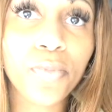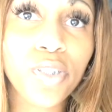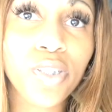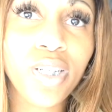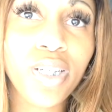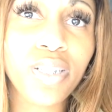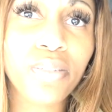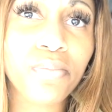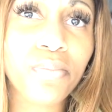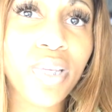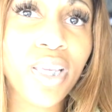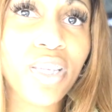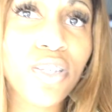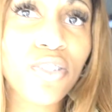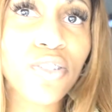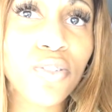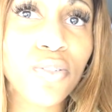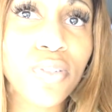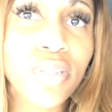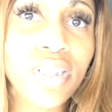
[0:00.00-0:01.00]
trying to make
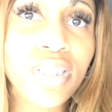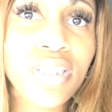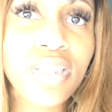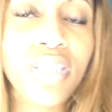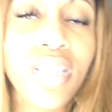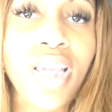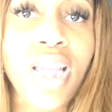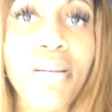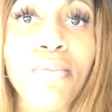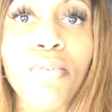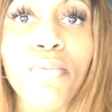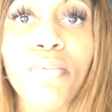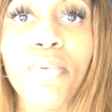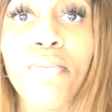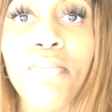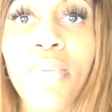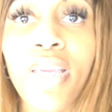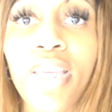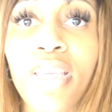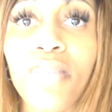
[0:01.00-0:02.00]
sure this camera be
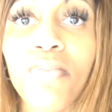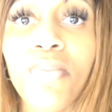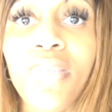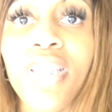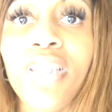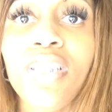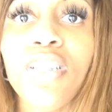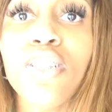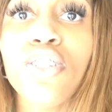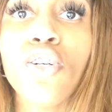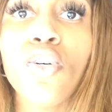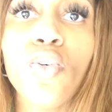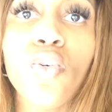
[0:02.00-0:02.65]
making me look